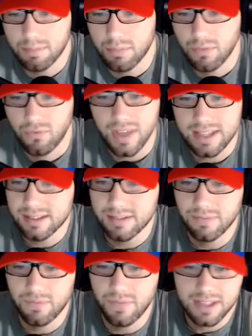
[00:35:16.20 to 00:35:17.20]

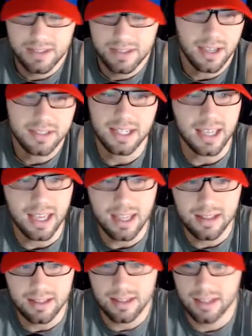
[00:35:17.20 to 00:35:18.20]
Fitz does it
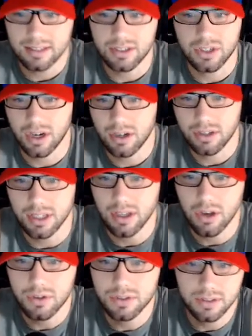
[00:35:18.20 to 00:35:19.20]
again. The Fitzgerald, he
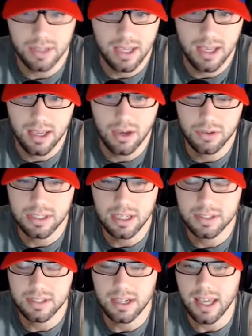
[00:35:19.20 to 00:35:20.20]
goes and
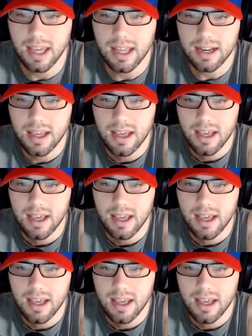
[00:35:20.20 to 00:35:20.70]
does it again.